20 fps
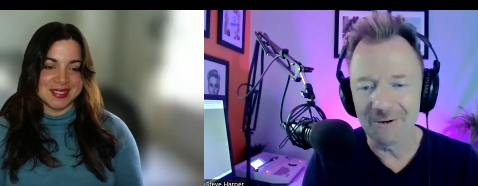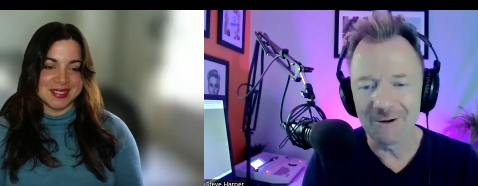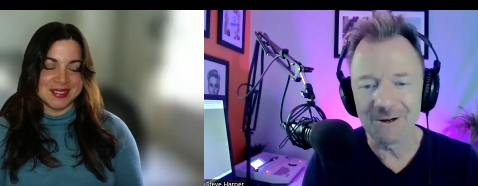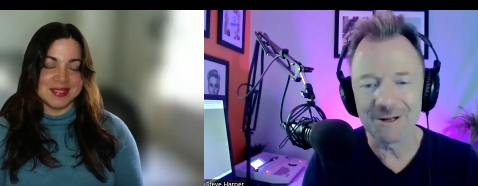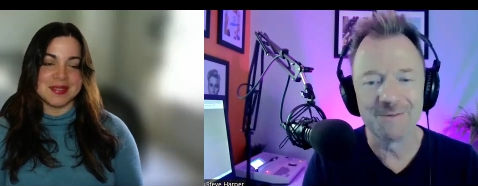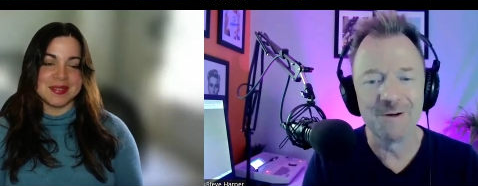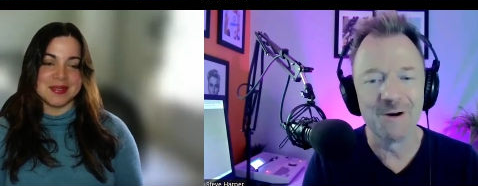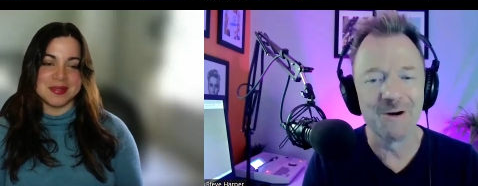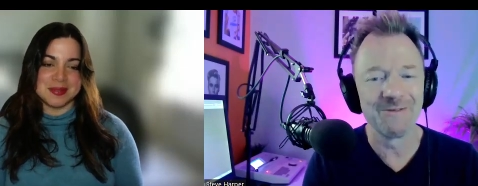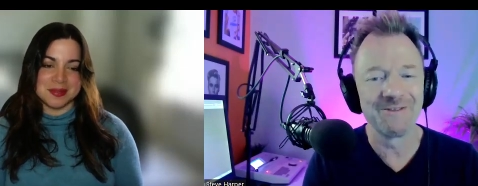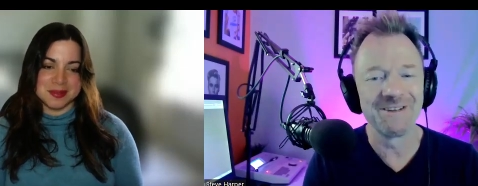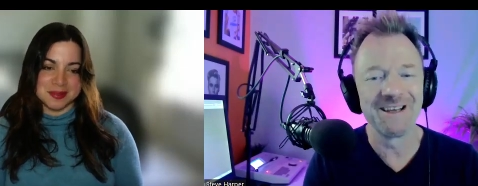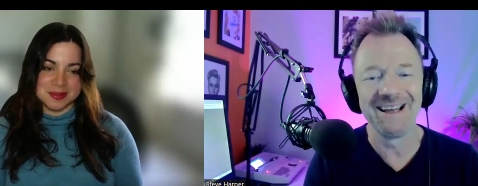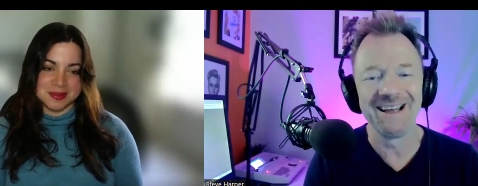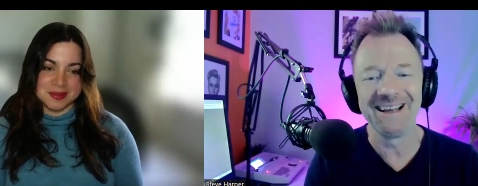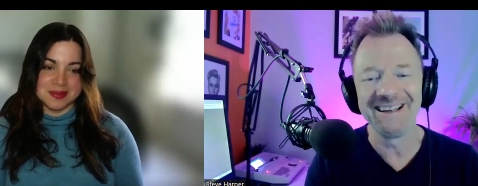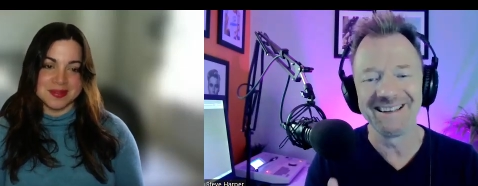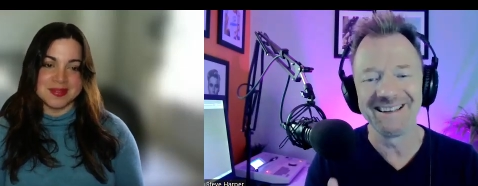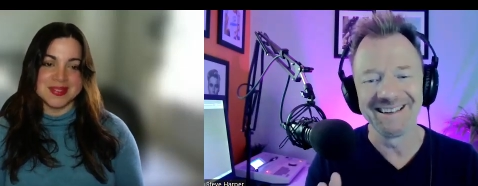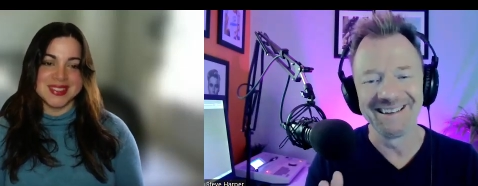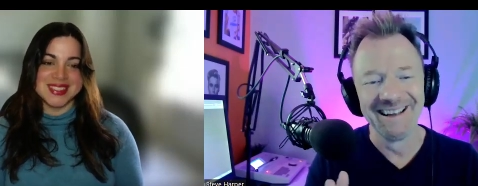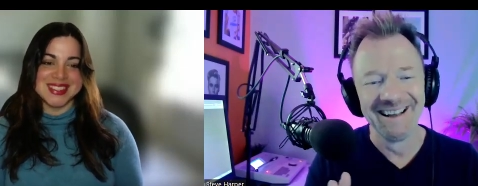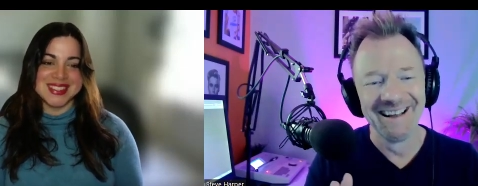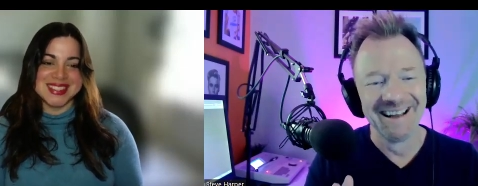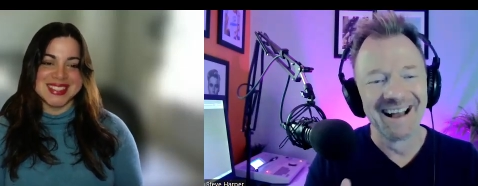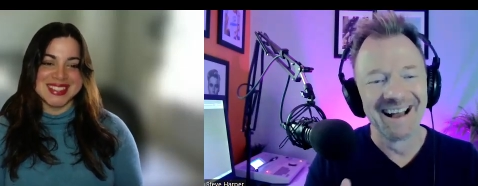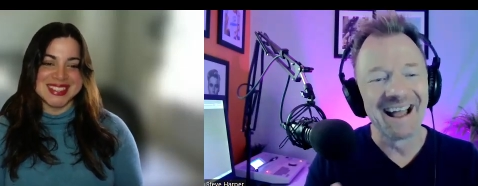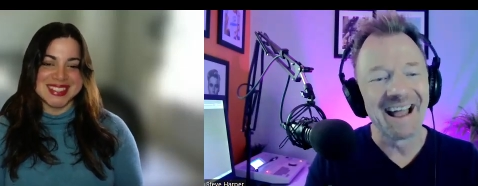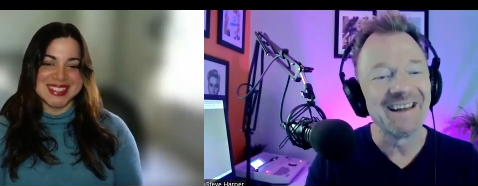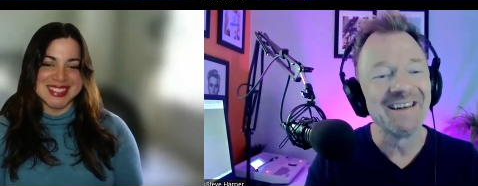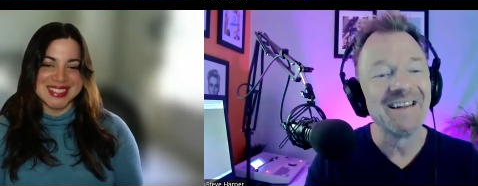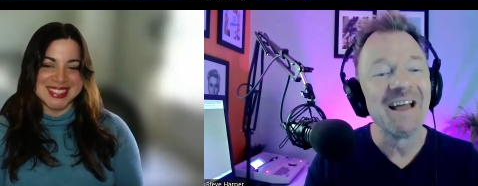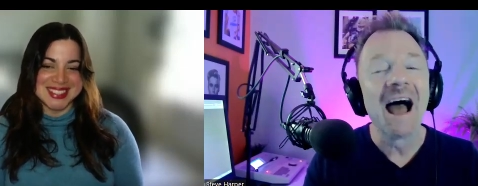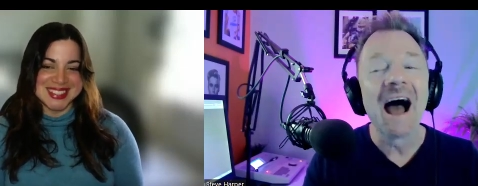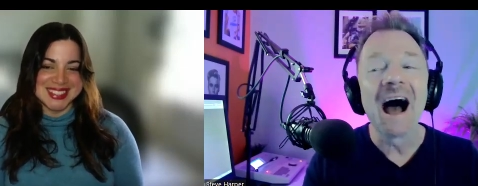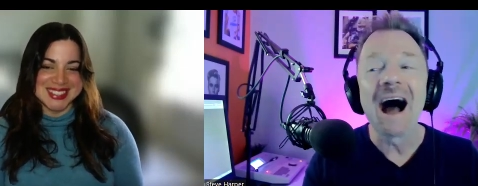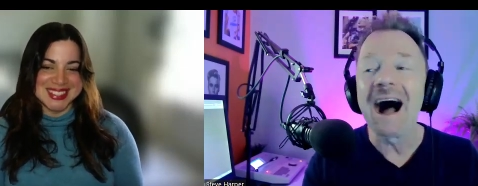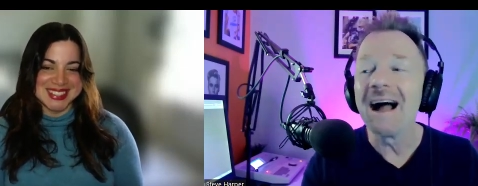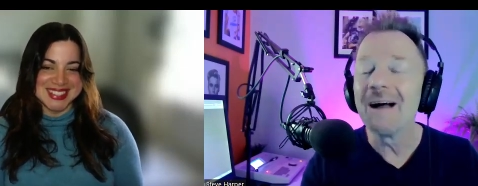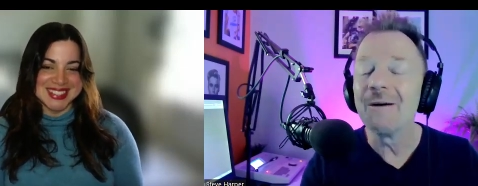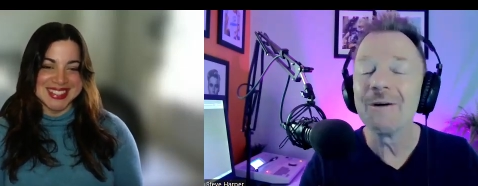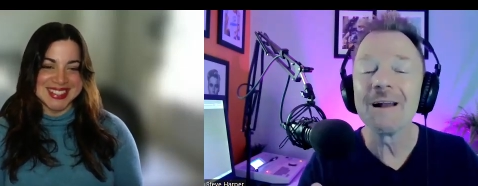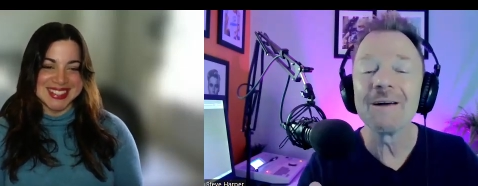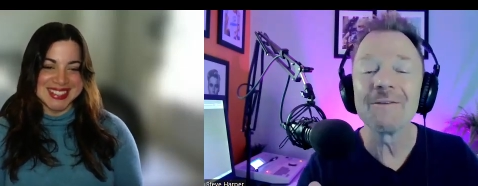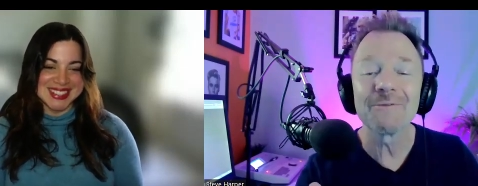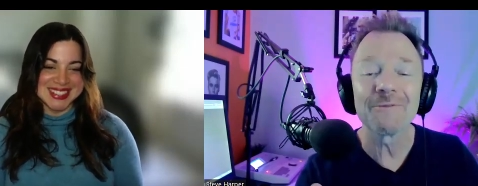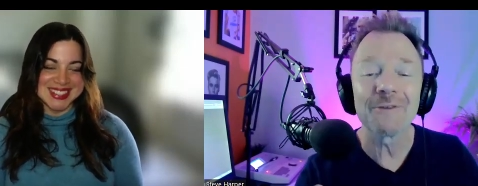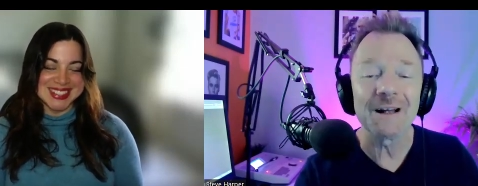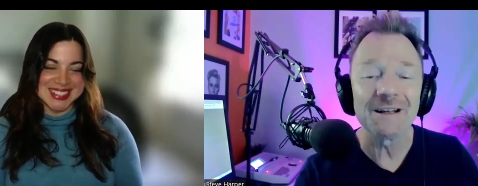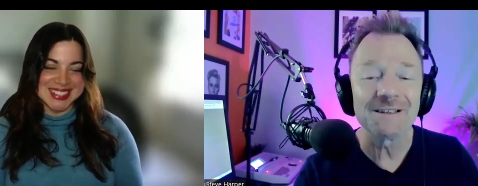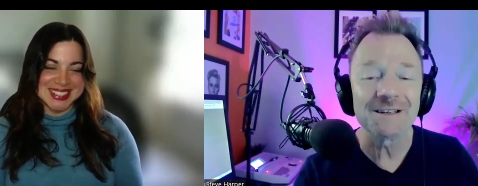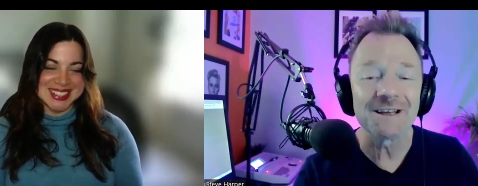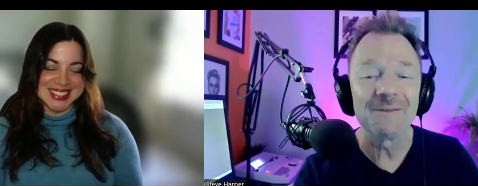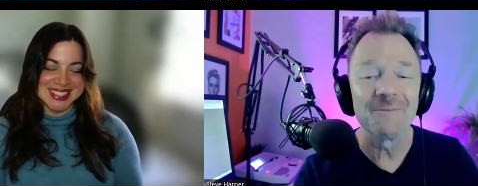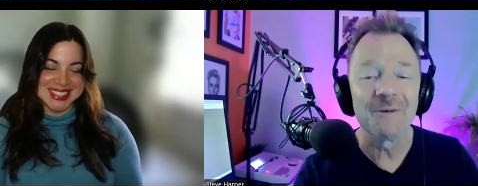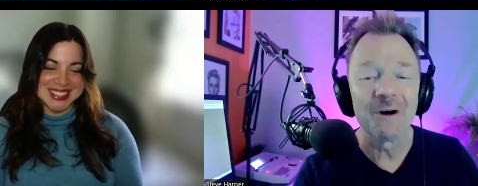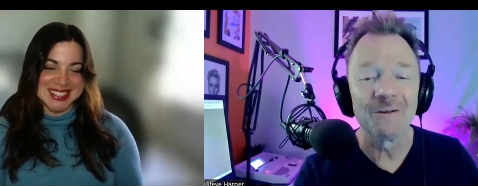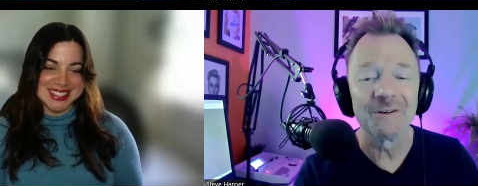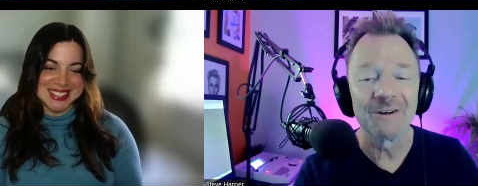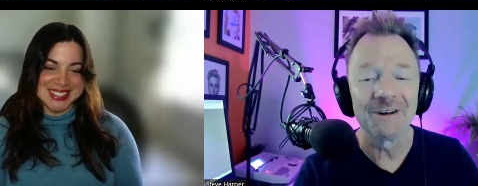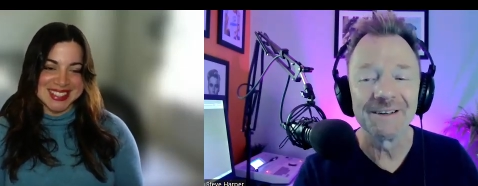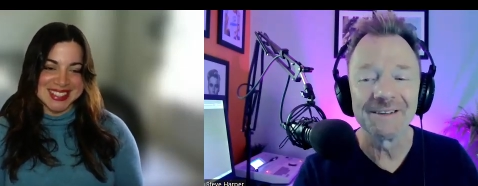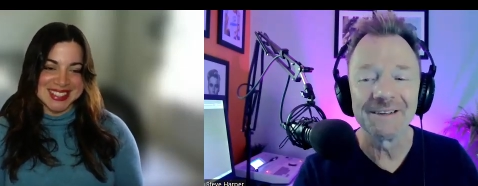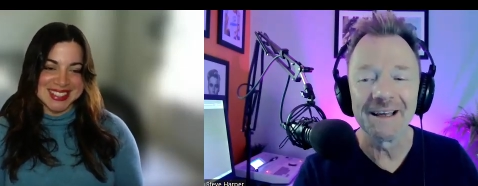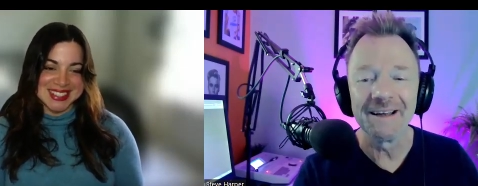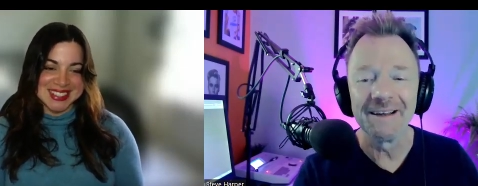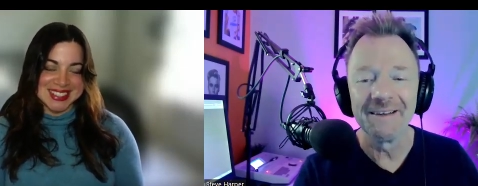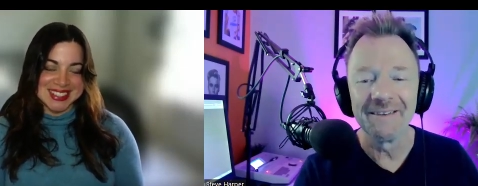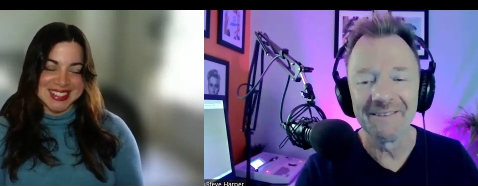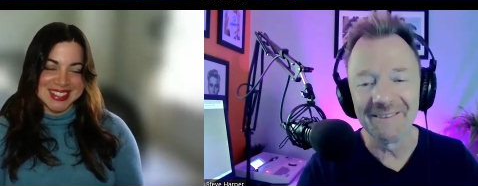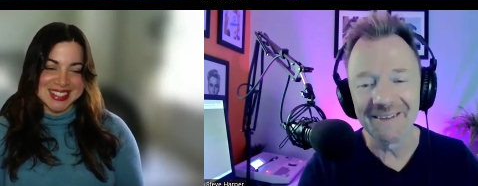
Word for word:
Speaker 1: first moved in, and I would have friends come over and I say,